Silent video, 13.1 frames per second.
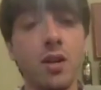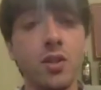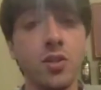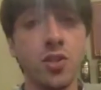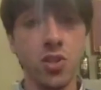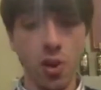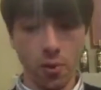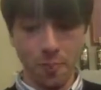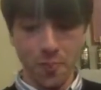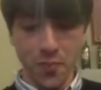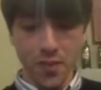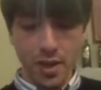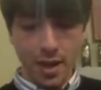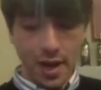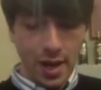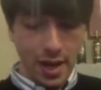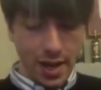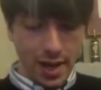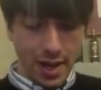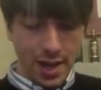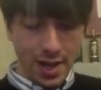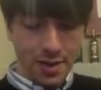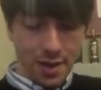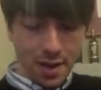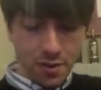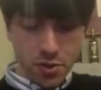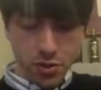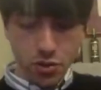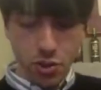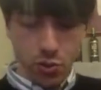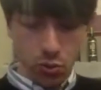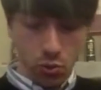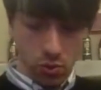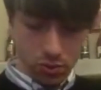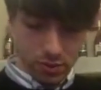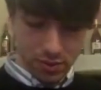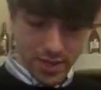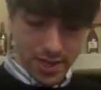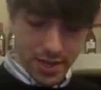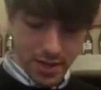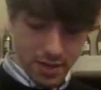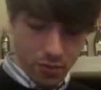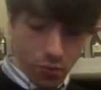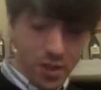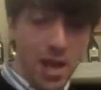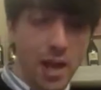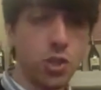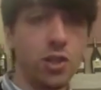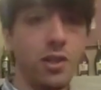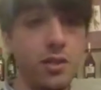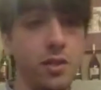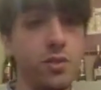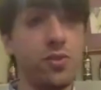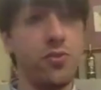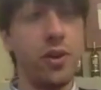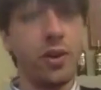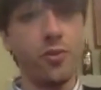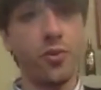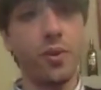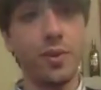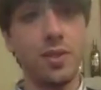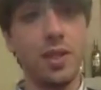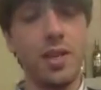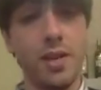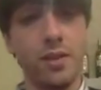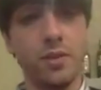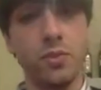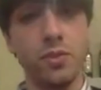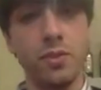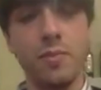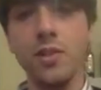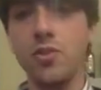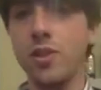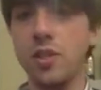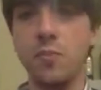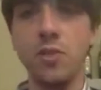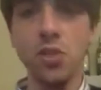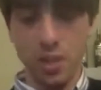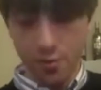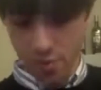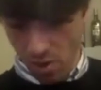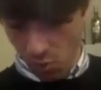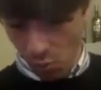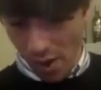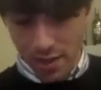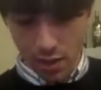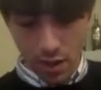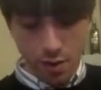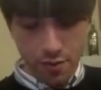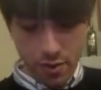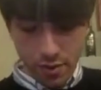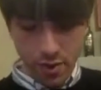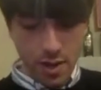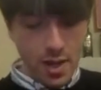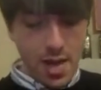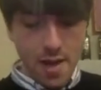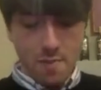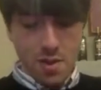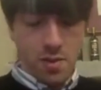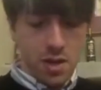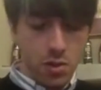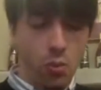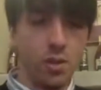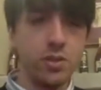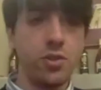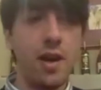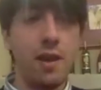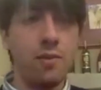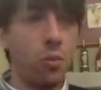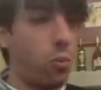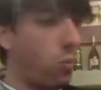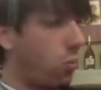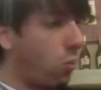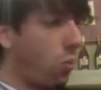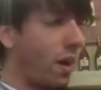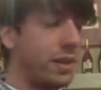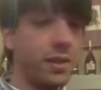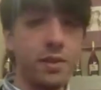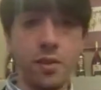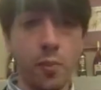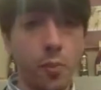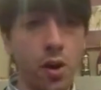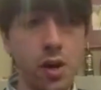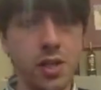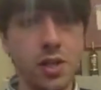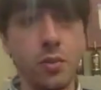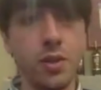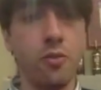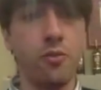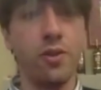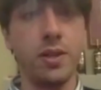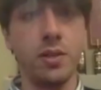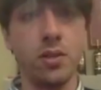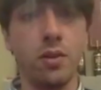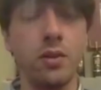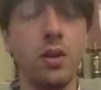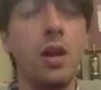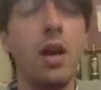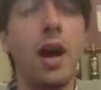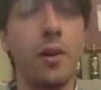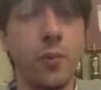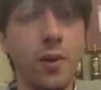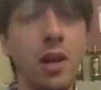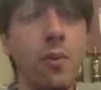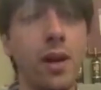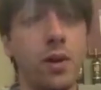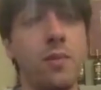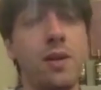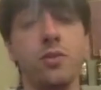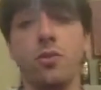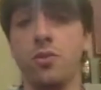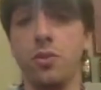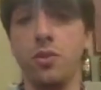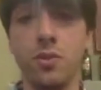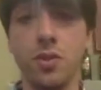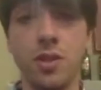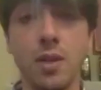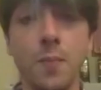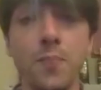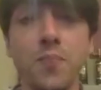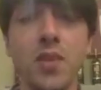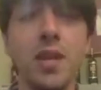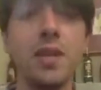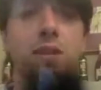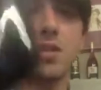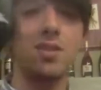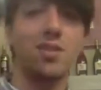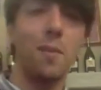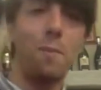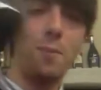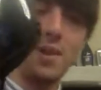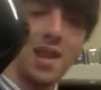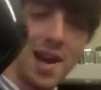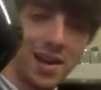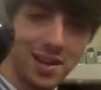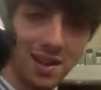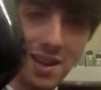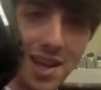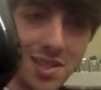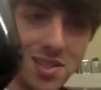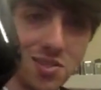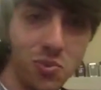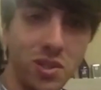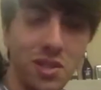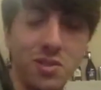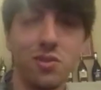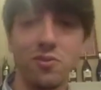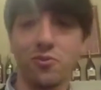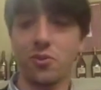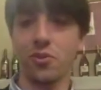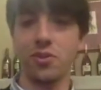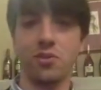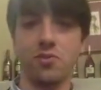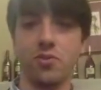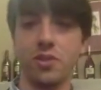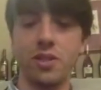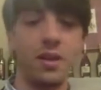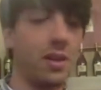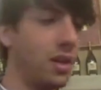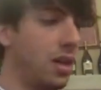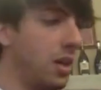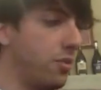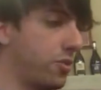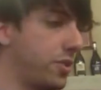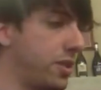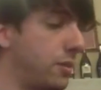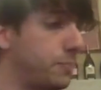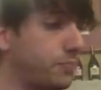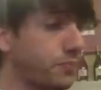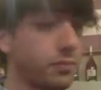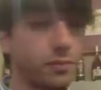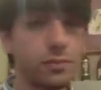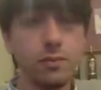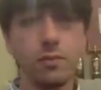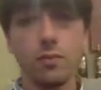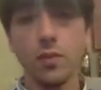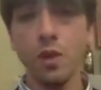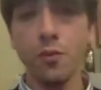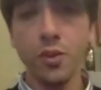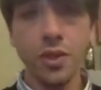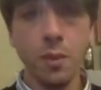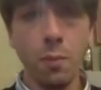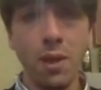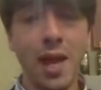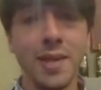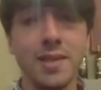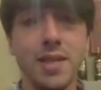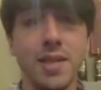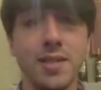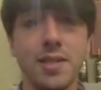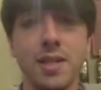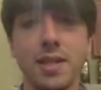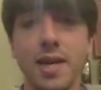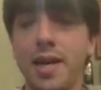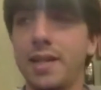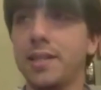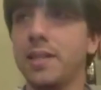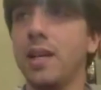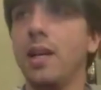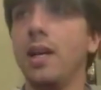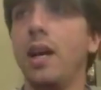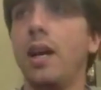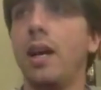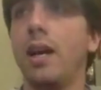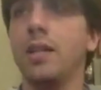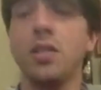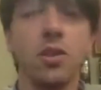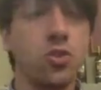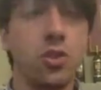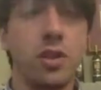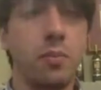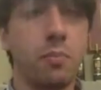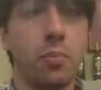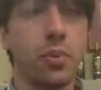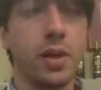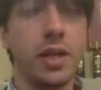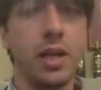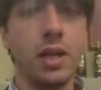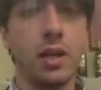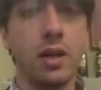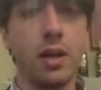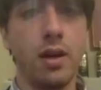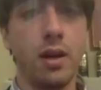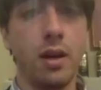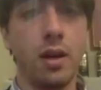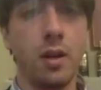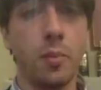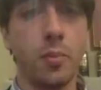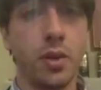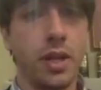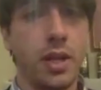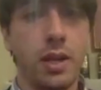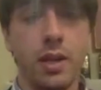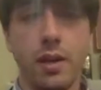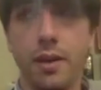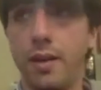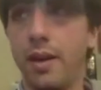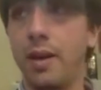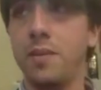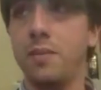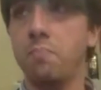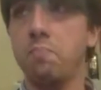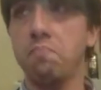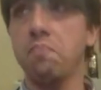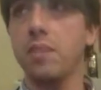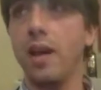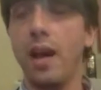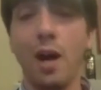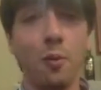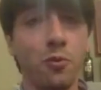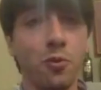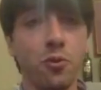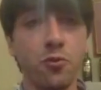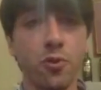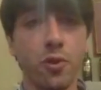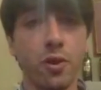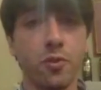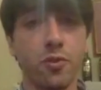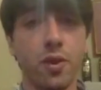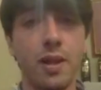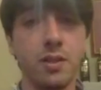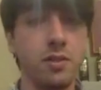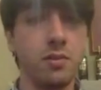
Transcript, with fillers: So another tool that we actually use very frequently here at Montemaggio, and especially if you're a wine lover and maybe you want to have a wine dinner party with your friends on, I really recommend you to use. It is the black glass. We use it, of course, for the for the for the blind tasting, and uh, it's actually pretty uh, pretty. Uh, I mean, helpful for for us.